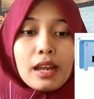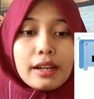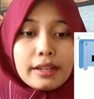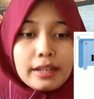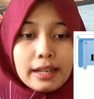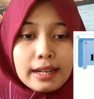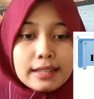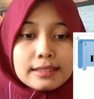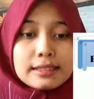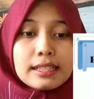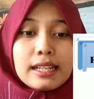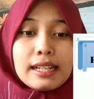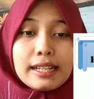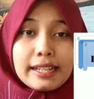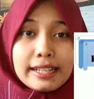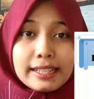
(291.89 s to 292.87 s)
There's
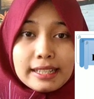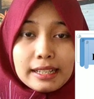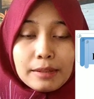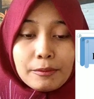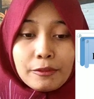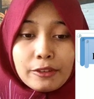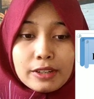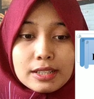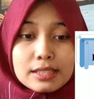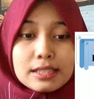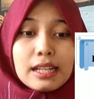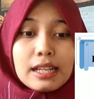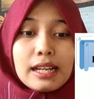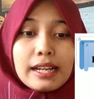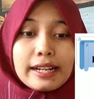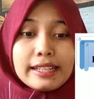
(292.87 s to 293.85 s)
first
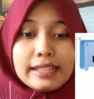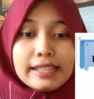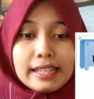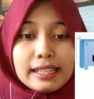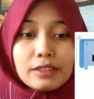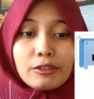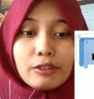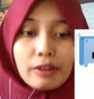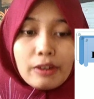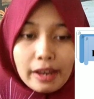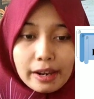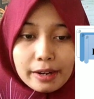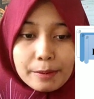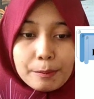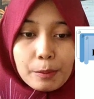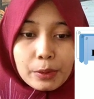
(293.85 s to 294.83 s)
reading the
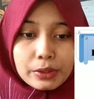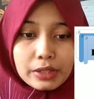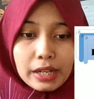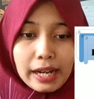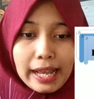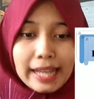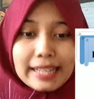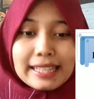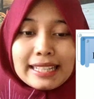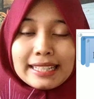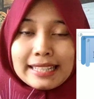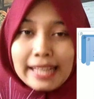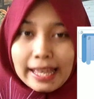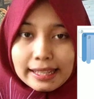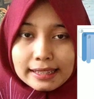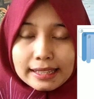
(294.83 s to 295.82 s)
Harry Potter and the
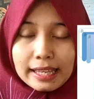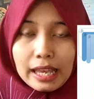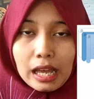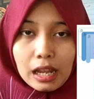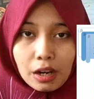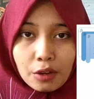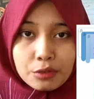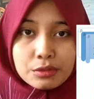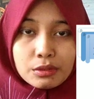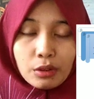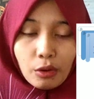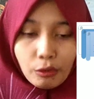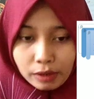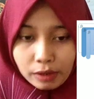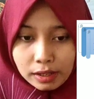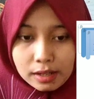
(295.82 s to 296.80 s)
Deathly Hallows
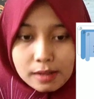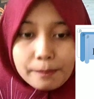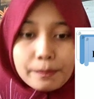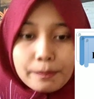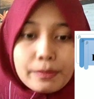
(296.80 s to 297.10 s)
novel.